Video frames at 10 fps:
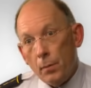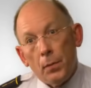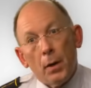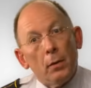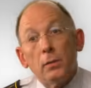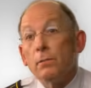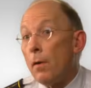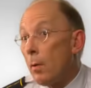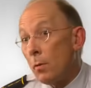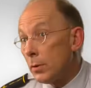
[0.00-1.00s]
there is
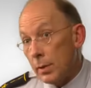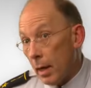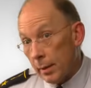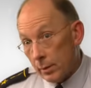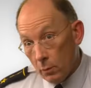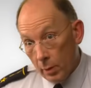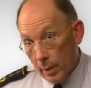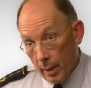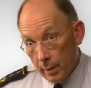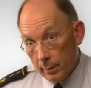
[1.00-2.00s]
far more stalking going
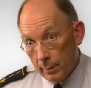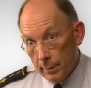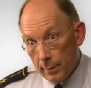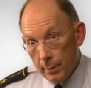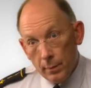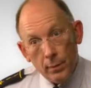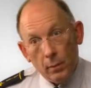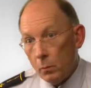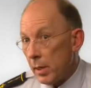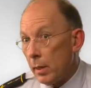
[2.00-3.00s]
on
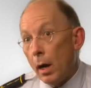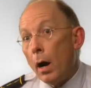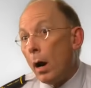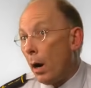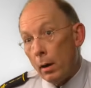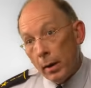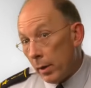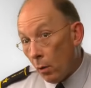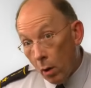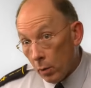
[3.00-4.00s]
than we are at
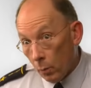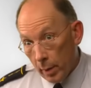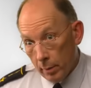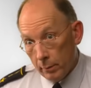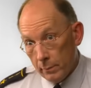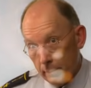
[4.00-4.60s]
all aware of.